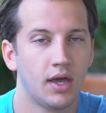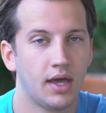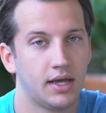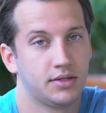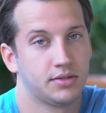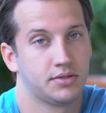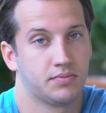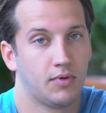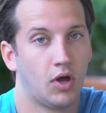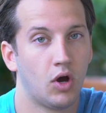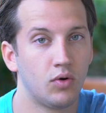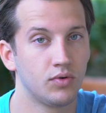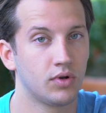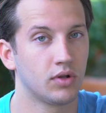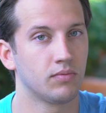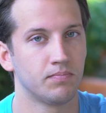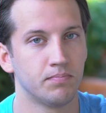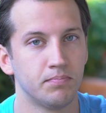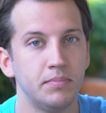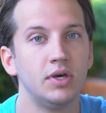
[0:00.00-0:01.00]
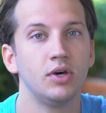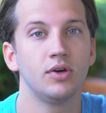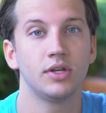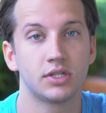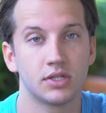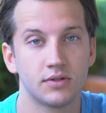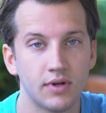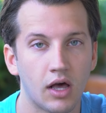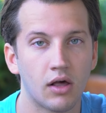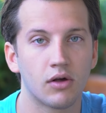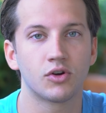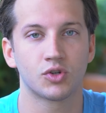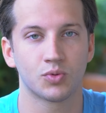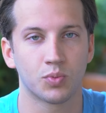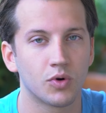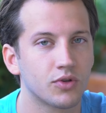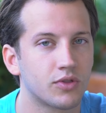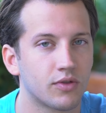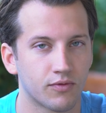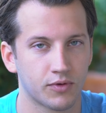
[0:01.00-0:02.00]
has owned millions of dollars
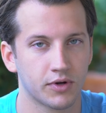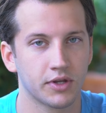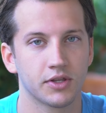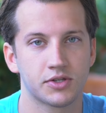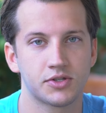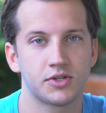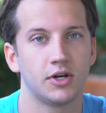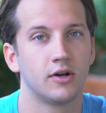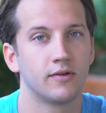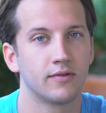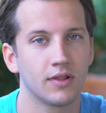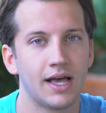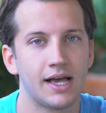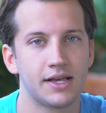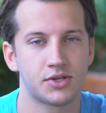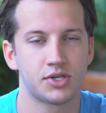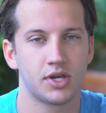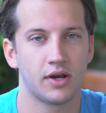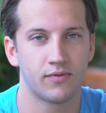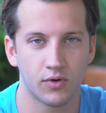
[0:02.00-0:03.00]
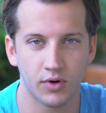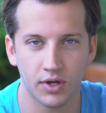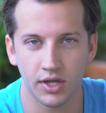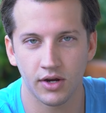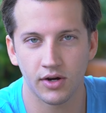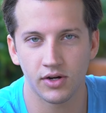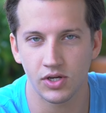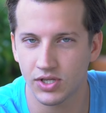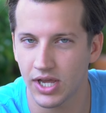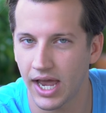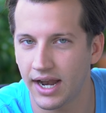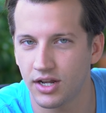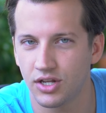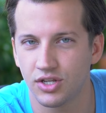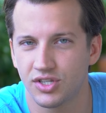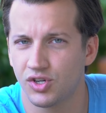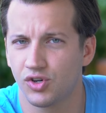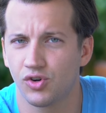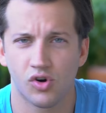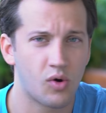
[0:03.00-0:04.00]
worth of real estate over the last several years and
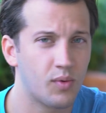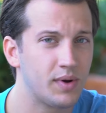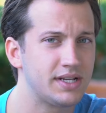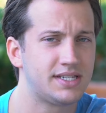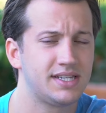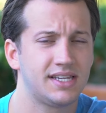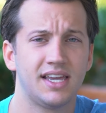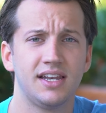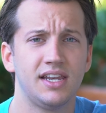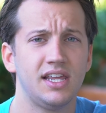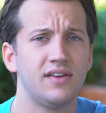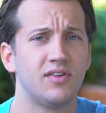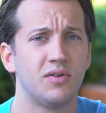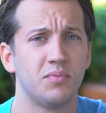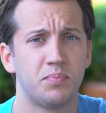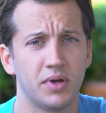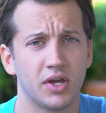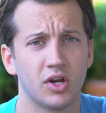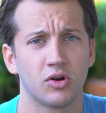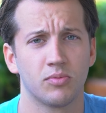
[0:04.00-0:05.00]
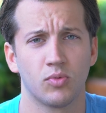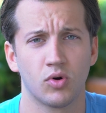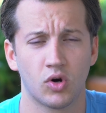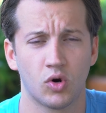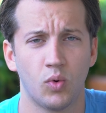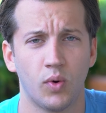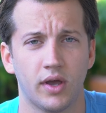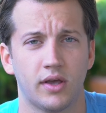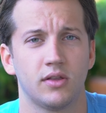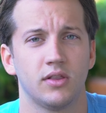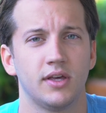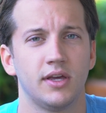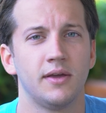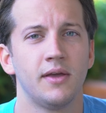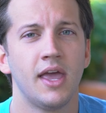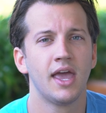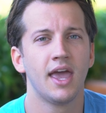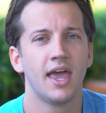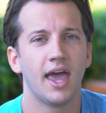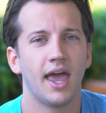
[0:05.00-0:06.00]
is growing to get even bigger more quickly.
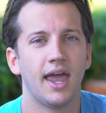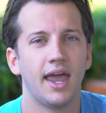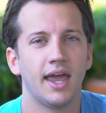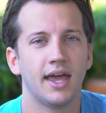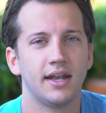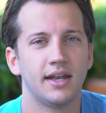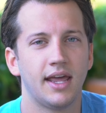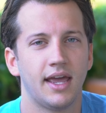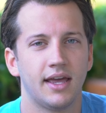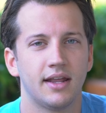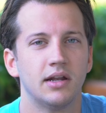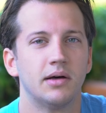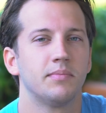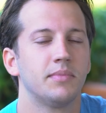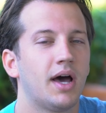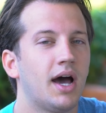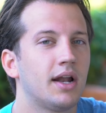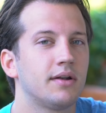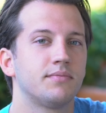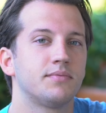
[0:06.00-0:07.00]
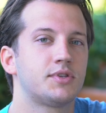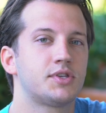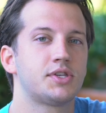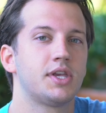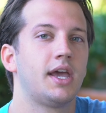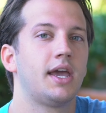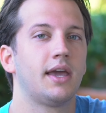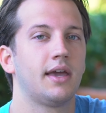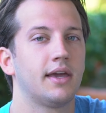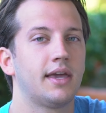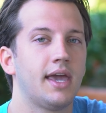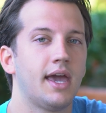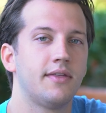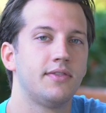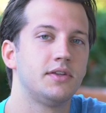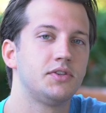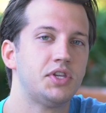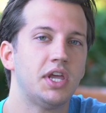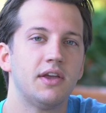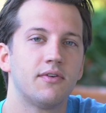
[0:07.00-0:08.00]
And, and I'm not saying, again,
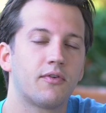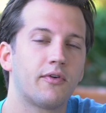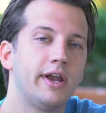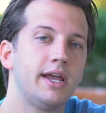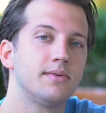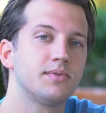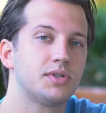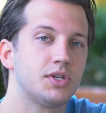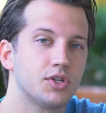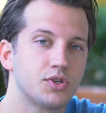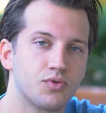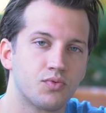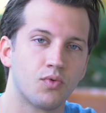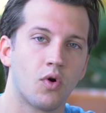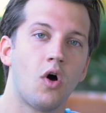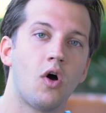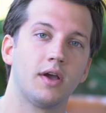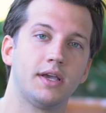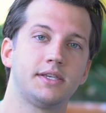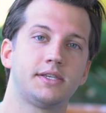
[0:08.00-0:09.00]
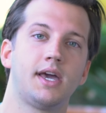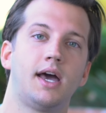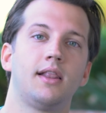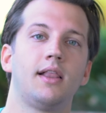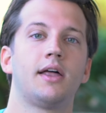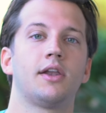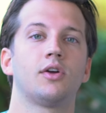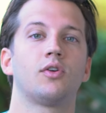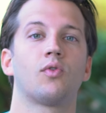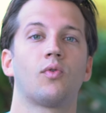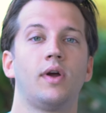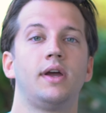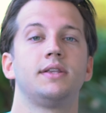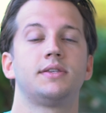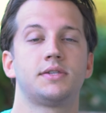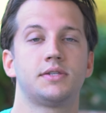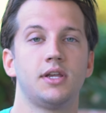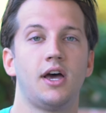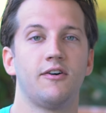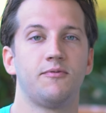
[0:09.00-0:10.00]
that Dave Ramsey is wrong. He's got a lot of great
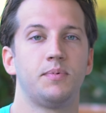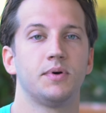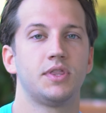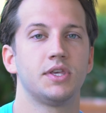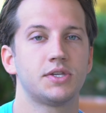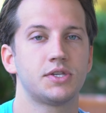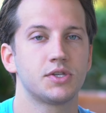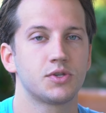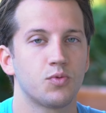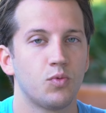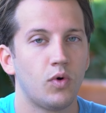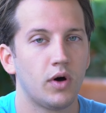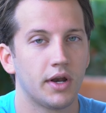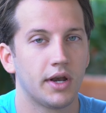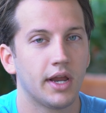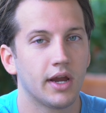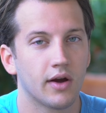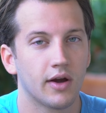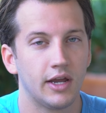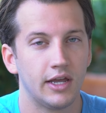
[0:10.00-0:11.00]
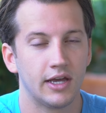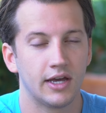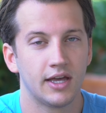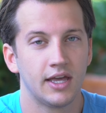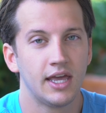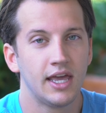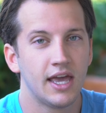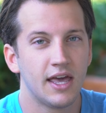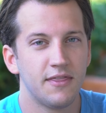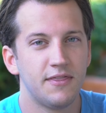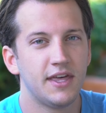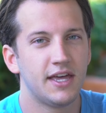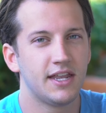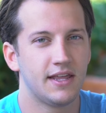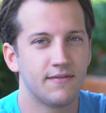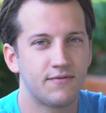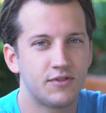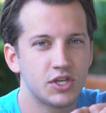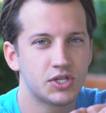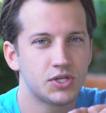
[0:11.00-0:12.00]
stuff, but this is one area that
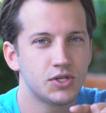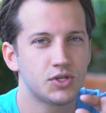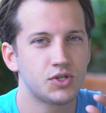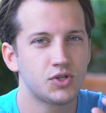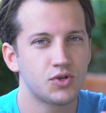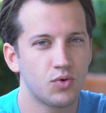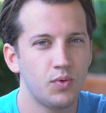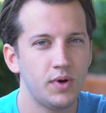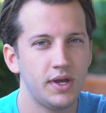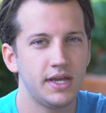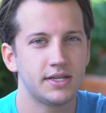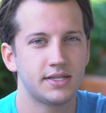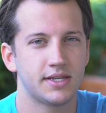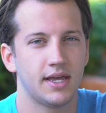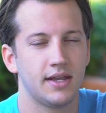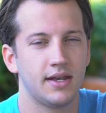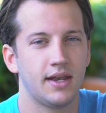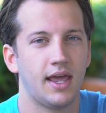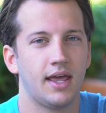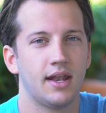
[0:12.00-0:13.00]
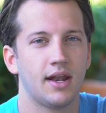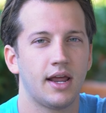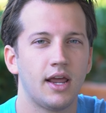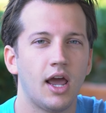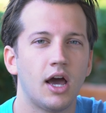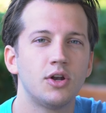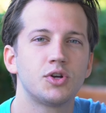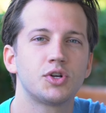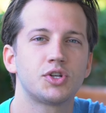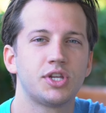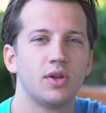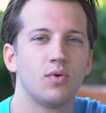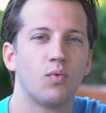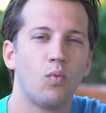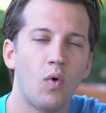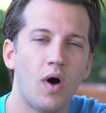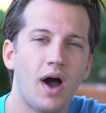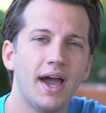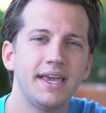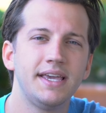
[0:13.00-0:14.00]
if this is tweaked, and, and I understand
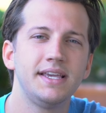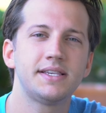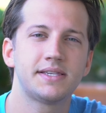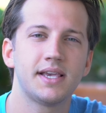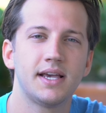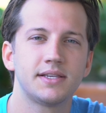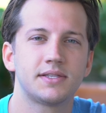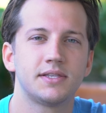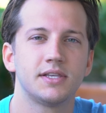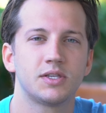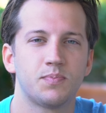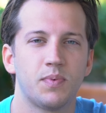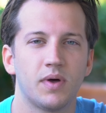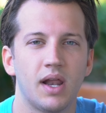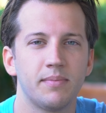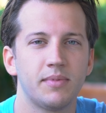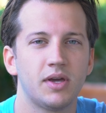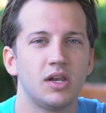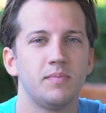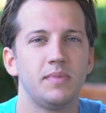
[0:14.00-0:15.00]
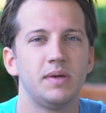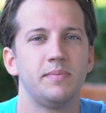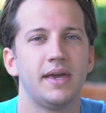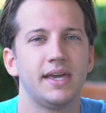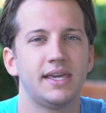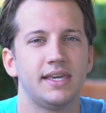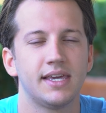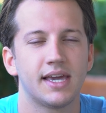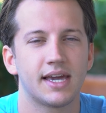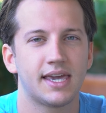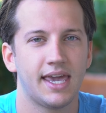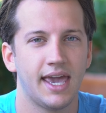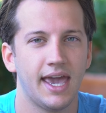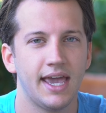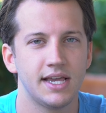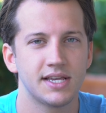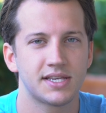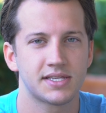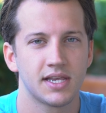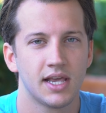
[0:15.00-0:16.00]
why he says this, but I'm gonna be making a
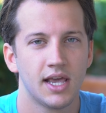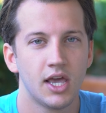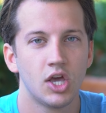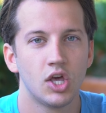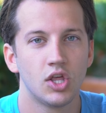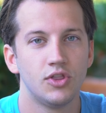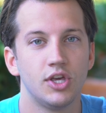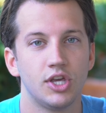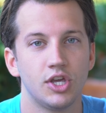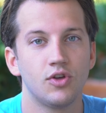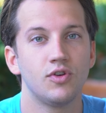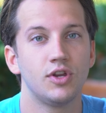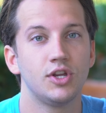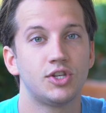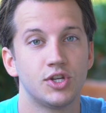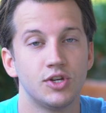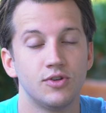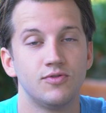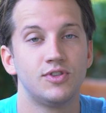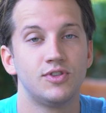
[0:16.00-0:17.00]
case that you need to